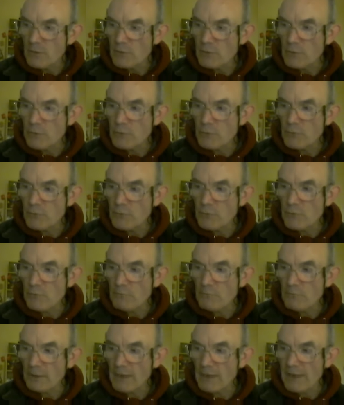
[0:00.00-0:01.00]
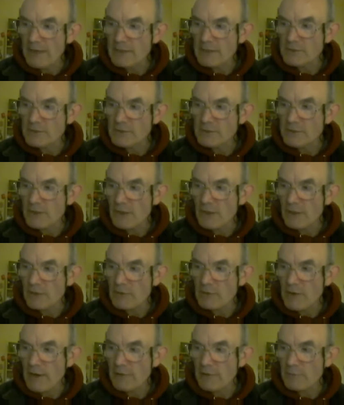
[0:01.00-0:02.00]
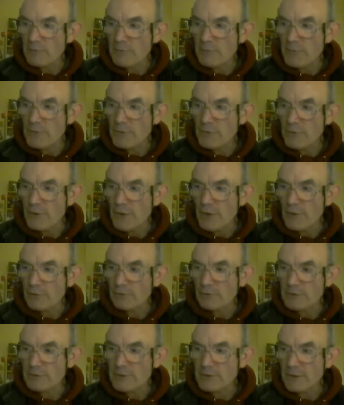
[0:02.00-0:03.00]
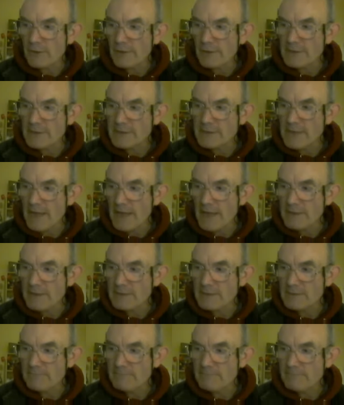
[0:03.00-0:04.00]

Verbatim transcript: You placed a crown of pure gold on his head.